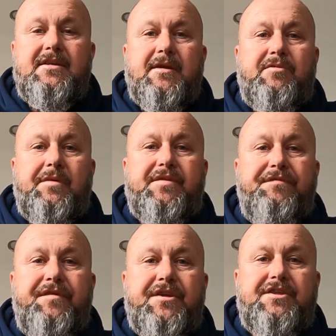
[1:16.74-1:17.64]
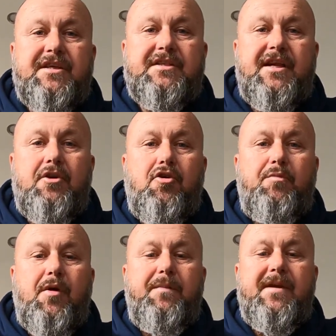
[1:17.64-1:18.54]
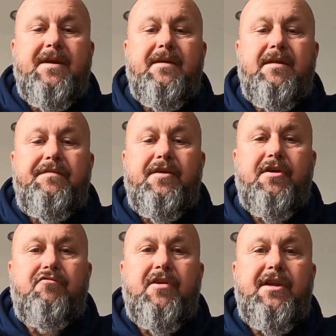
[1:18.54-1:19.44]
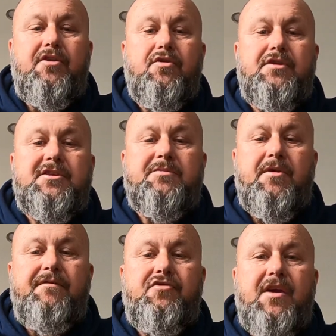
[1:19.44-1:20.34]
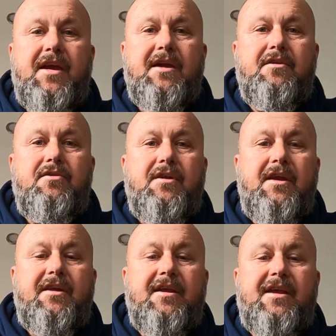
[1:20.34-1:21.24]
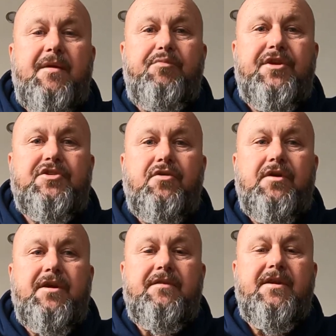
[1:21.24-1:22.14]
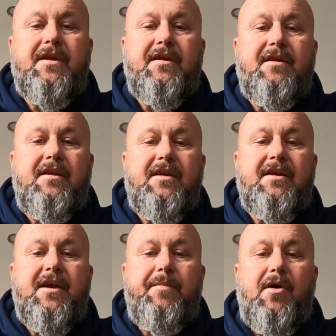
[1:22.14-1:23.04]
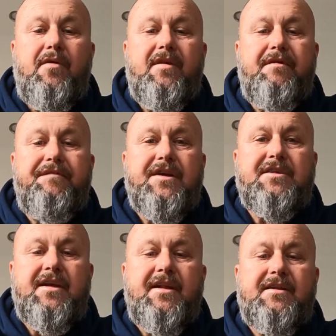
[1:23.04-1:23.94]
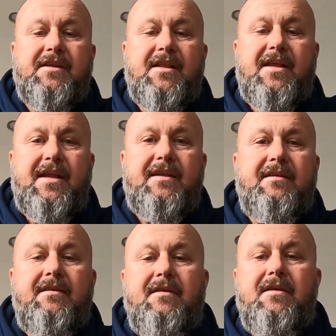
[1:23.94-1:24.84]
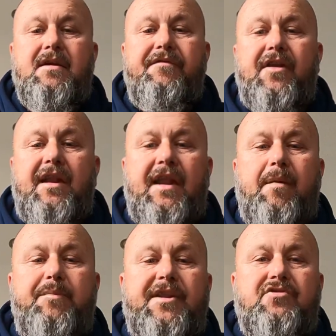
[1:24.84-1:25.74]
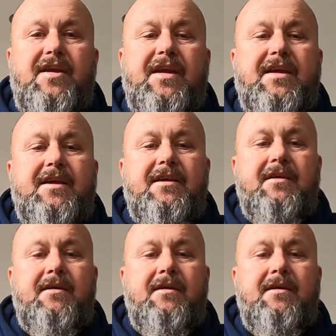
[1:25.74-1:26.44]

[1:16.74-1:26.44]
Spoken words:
Sometimes a fish doesn't get hooked properly, and if you've got a really good smooth drag and you can keep pressure on it, you can keep a hold of that fish and get it to the net. If you've got a lumpy drag,